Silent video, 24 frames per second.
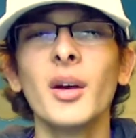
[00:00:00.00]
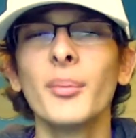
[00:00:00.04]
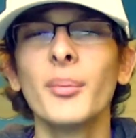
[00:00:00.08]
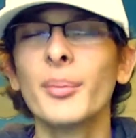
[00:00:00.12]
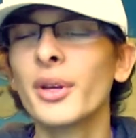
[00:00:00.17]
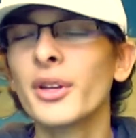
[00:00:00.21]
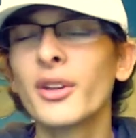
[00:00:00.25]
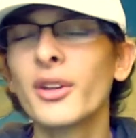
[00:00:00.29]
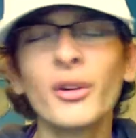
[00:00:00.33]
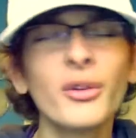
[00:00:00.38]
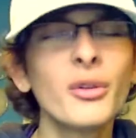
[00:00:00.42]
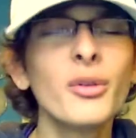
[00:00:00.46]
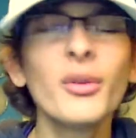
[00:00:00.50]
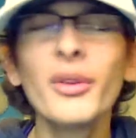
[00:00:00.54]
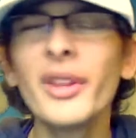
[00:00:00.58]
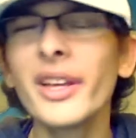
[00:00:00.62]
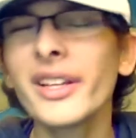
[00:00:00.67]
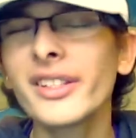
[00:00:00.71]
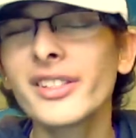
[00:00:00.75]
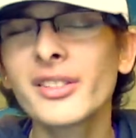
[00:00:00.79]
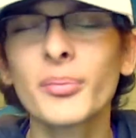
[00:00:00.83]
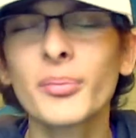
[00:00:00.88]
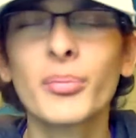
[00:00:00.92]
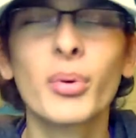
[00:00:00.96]
But don't do
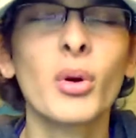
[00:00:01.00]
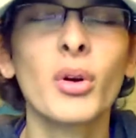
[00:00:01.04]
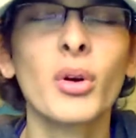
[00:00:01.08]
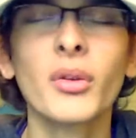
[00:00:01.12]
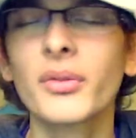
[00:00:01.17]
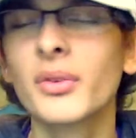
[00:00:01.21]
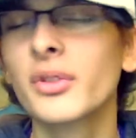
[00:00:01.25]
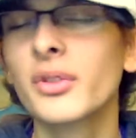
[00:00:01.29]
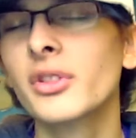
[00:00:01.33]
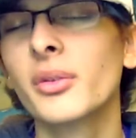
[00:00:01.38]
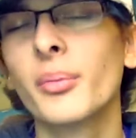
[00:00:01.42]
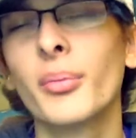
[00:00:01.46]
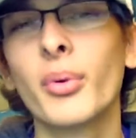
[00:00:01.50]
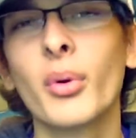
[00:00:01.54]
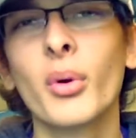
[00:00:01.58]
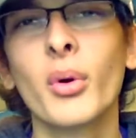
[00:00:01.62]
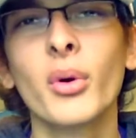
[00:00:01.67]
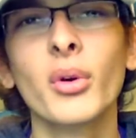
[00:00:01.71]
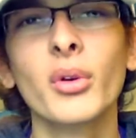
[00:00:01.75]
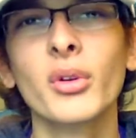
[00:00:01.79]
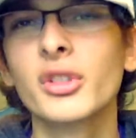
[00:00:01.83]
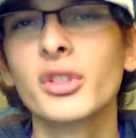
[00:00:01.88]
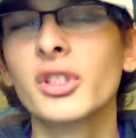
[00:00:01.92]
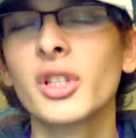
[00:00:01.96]
that support for
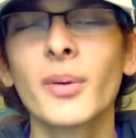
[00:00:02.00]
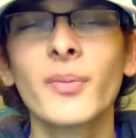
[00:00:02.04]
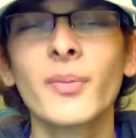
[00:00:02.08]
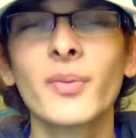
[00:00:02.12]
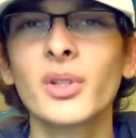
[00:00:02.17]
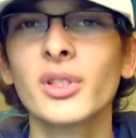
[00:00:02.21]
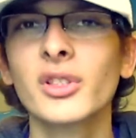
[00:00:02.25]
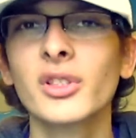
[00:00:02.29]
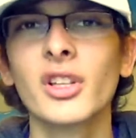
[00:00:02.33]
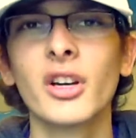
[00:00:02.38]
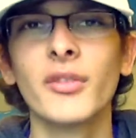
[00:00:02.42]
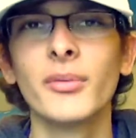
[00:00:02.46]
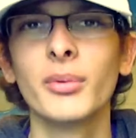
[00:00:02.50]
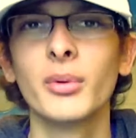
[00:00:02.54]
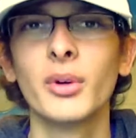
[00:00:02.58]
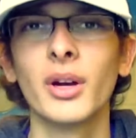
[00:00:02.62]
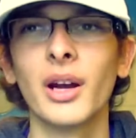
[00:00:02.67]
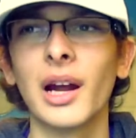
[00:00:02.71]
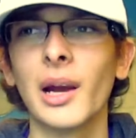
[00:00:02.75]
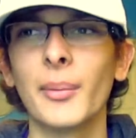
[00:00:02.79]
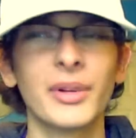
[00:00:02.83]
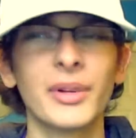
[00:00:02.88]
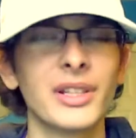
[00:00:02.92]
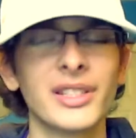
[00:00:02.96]
support or sub for sub
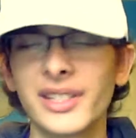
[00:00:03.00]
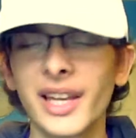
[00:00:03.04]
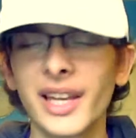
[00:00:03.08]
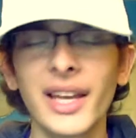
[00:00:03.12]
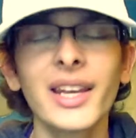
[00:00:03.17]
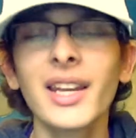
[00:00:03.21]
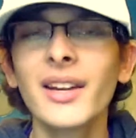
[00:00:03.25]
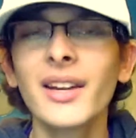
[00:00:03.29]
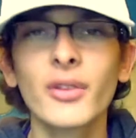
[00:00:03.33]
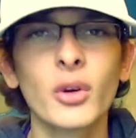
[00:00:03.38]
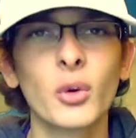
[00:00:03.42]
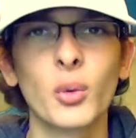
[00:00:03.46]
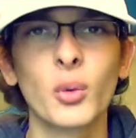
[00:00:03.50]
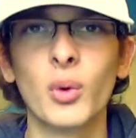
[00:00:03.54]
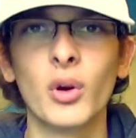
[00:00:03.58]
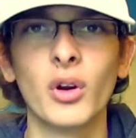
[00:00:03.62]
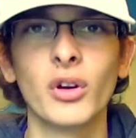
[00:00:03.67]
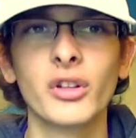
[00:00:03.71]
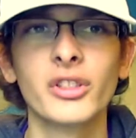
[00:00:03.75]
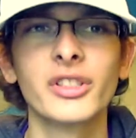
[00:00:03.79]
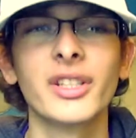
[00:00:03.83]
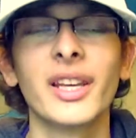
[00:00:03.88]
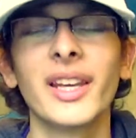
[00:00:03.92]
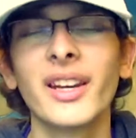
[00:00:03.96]
crap, because that never
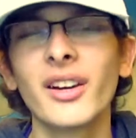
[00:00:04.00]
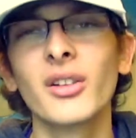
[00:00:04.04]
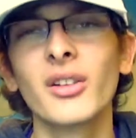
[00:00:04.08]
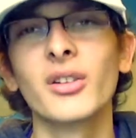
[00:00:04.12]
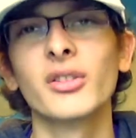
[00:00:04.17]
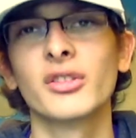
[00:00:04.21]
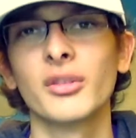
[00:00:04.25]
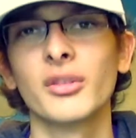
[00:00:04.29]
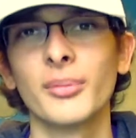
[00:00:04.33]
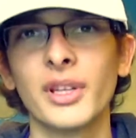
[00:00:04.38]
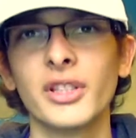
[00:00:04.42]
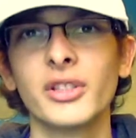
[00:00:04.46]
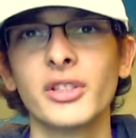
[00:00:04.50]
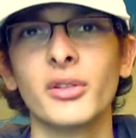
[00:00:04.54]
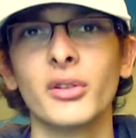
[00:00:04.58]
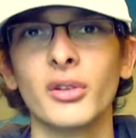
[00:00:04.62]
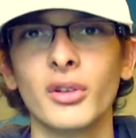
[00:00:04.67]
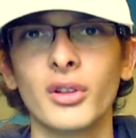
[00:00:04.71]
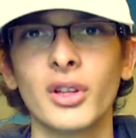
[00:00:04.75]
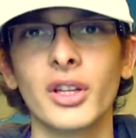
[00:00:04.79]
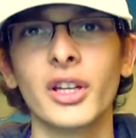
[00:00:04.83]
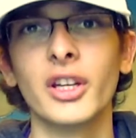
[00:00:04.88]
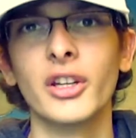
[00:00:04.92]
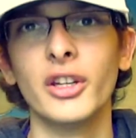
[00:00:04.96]
works and it also makes you
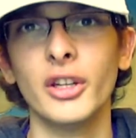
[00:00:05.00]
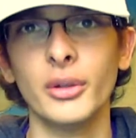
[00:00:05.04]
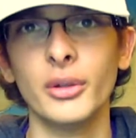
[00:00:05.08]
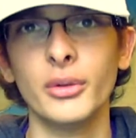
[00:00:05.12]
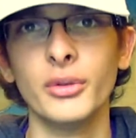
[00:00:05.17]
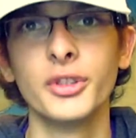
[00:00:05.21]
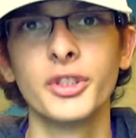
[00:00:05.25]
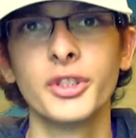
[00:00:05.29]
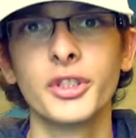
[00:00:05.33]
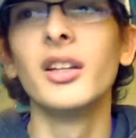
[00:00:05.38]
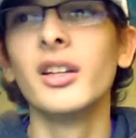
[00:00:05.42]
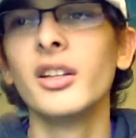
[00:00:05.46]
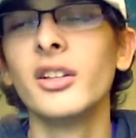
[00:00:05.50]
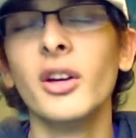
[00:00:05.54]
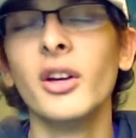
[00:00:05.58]
look like a douche.